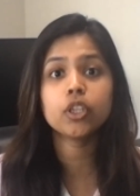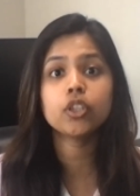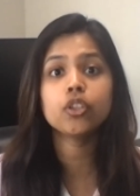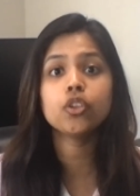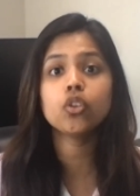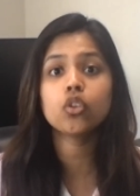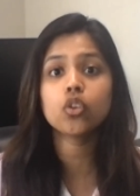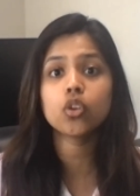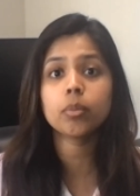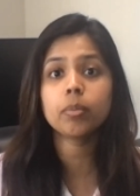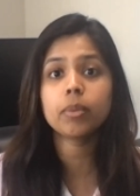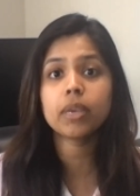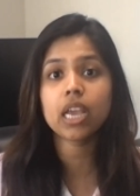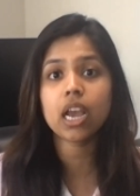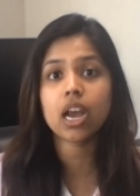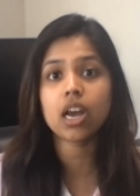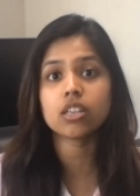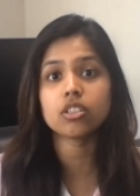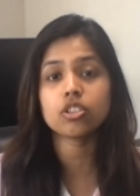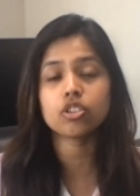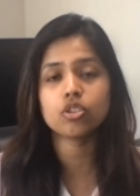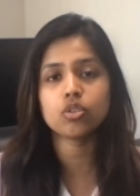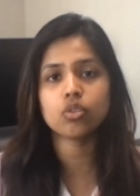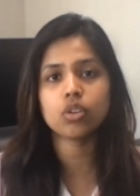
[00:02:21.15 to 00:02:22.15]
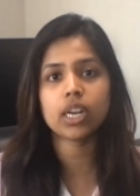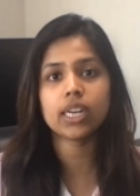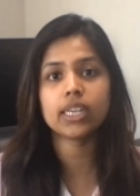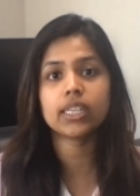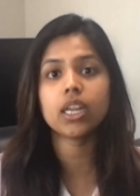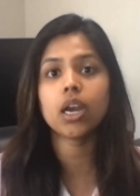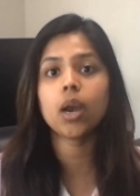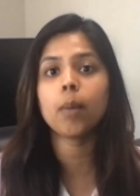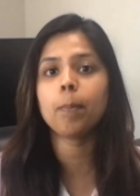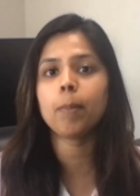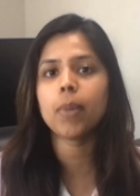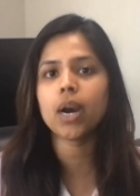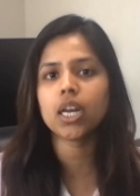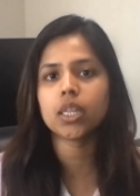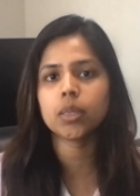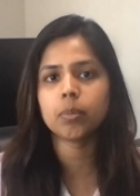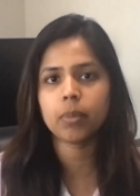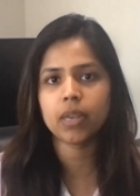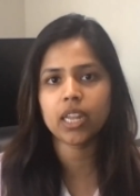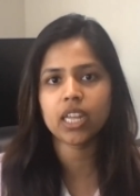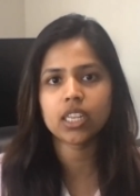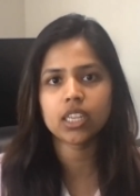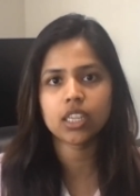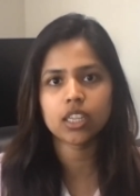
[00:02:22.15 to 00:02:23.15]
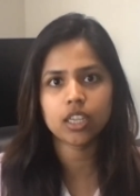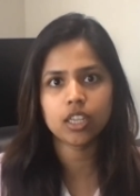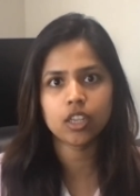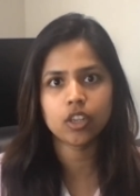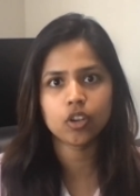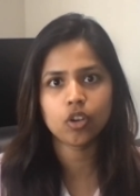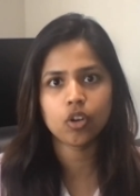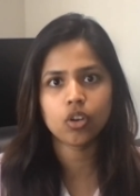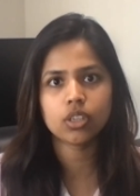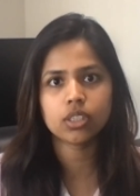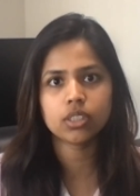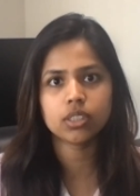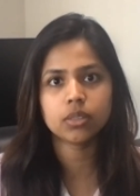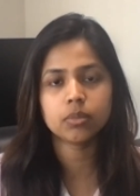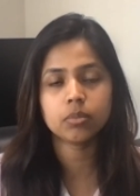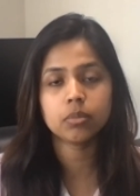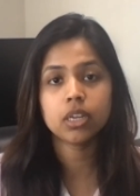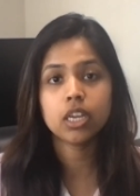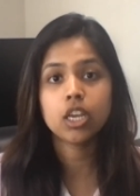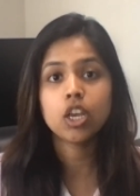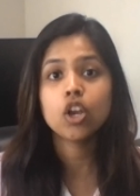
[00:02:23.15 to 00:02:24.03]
you could be asked to write a path planning algorithm.